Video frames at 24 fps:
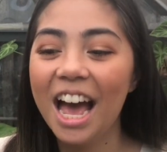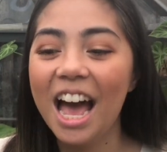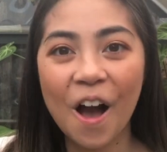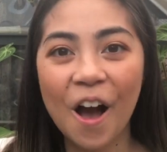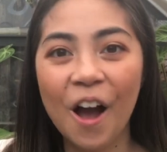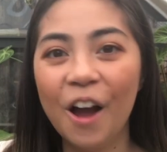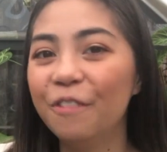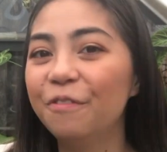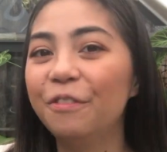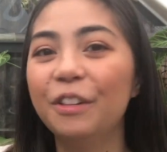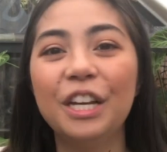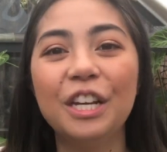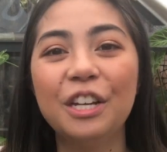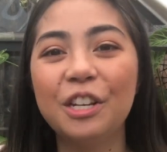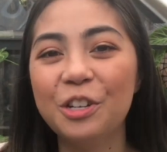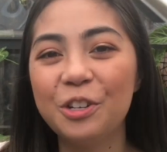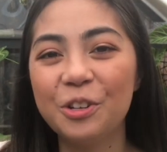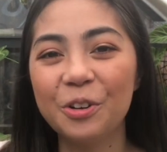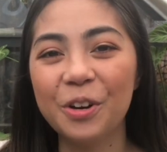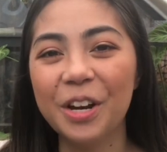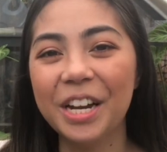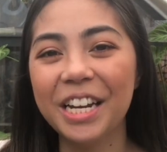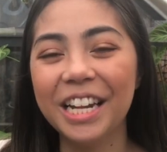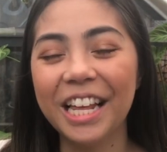Hopefully you
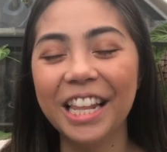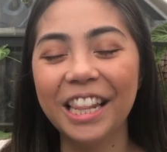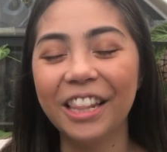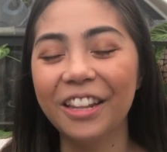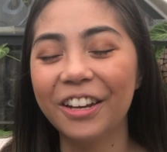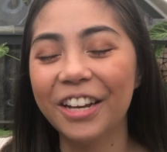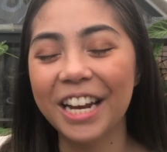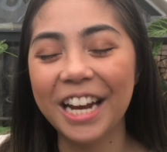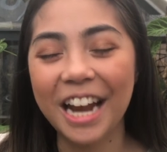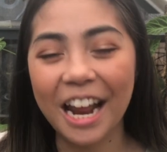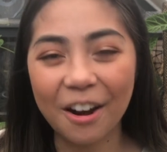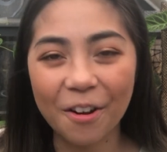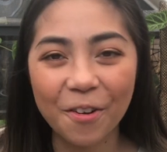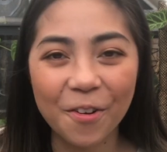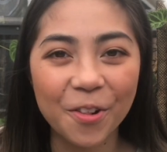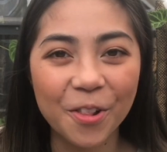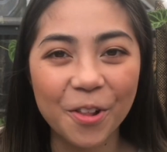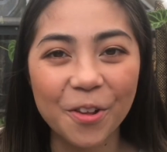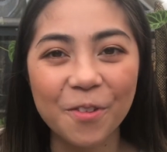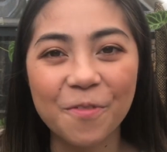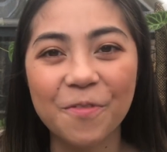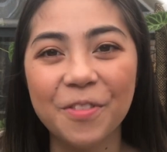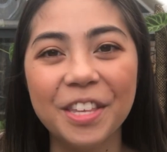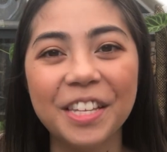enjoyed looking at
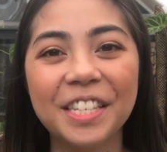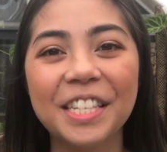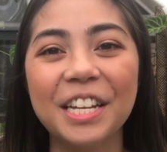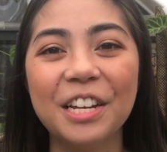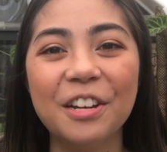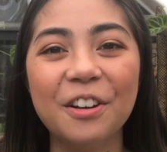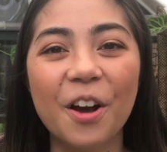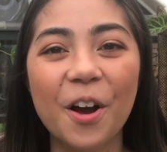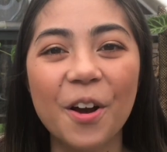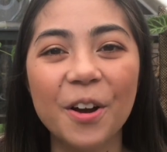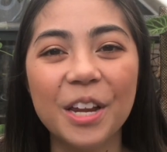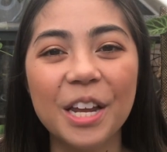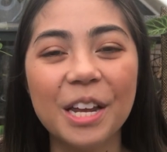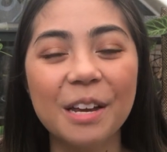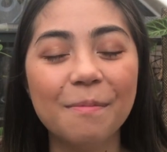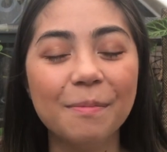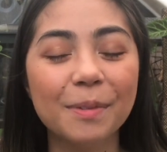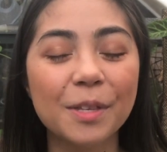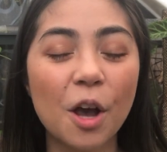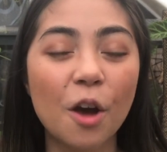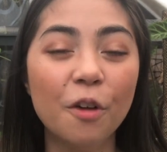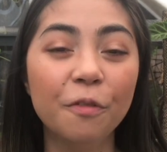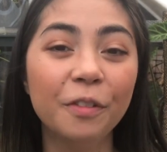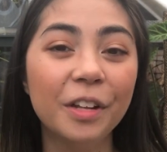all of the Syngoniums.
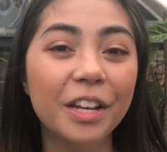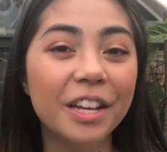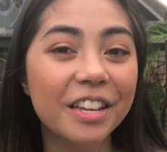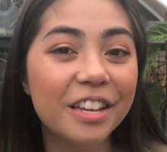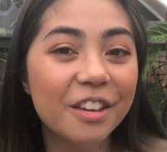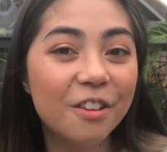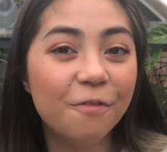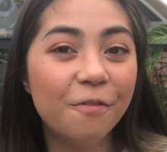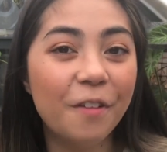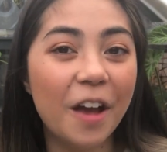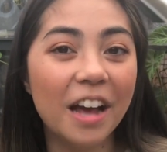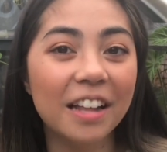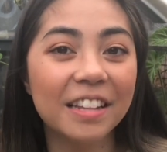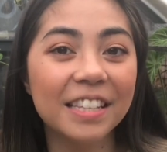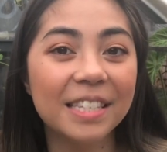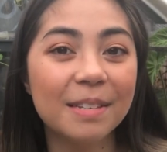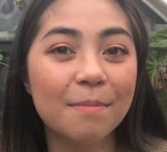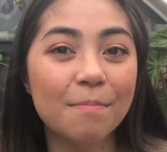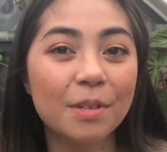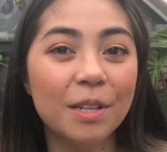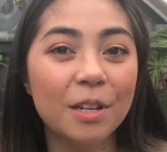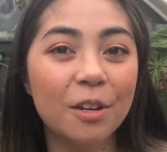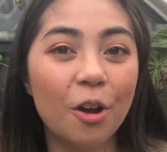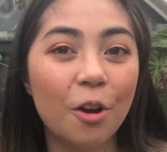Hopefully you found
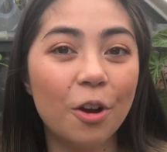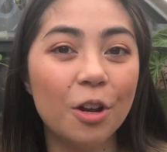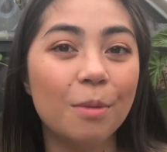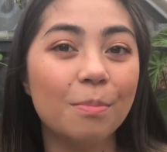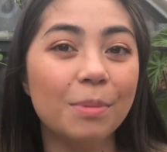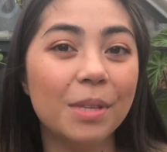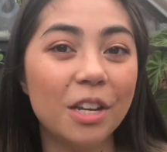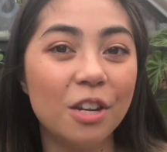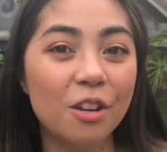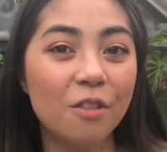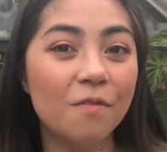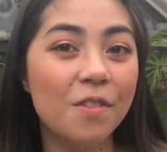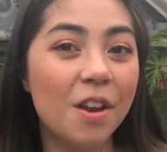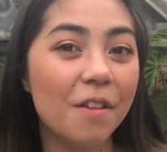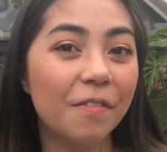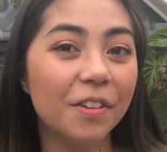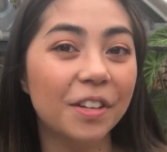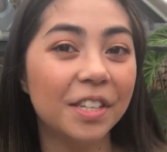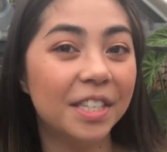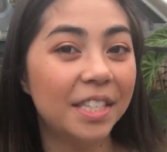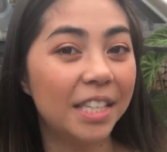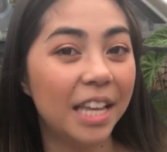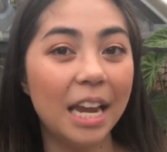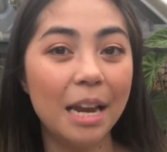some Syngoniums that you've never
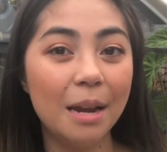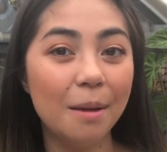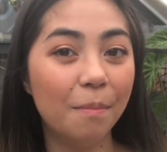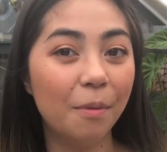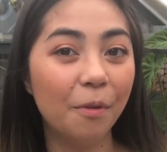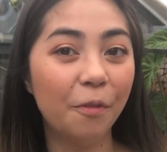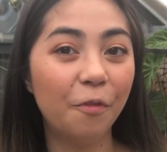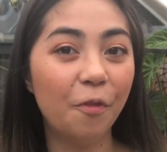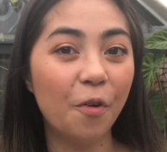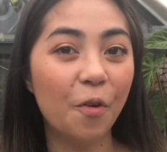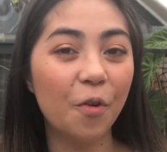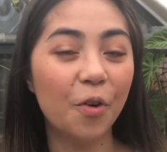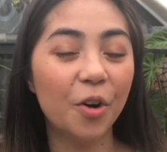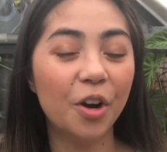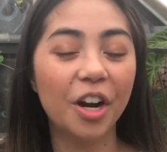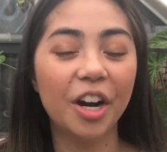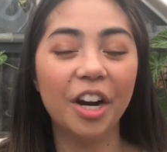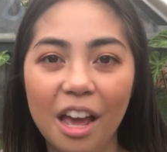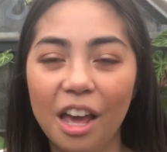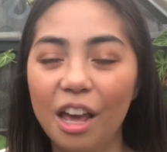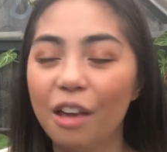seen before.